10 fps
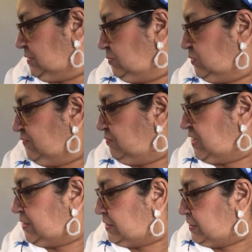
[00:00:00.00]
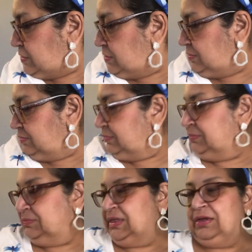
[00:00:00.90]
moving right along,
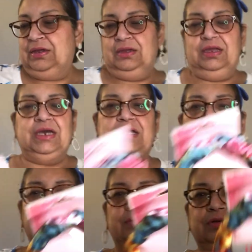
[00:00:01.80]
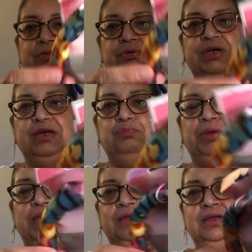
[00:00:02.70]
got another little
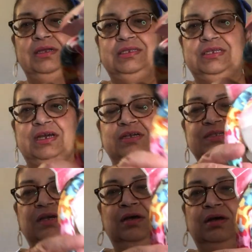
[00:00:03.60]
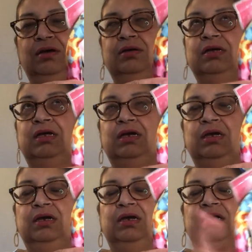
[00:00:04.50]
headband. I saw
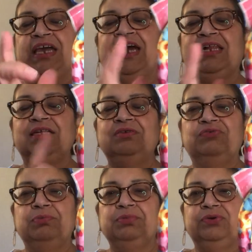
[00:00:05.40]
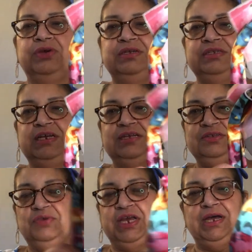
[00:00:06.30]
Callan from Crazy Days
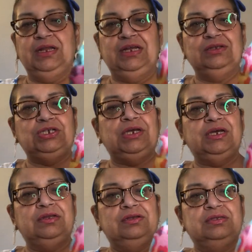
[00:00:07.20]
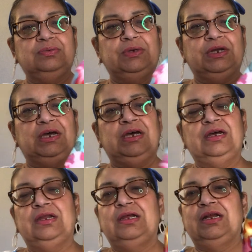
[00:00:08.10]
of Callan. She had this one
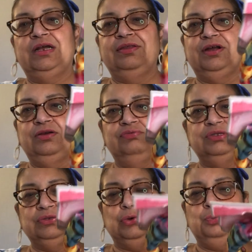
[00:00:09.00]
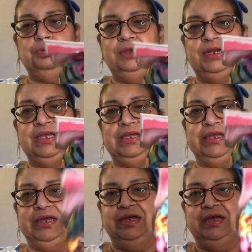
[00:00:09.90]
on and I thought it was so pretty.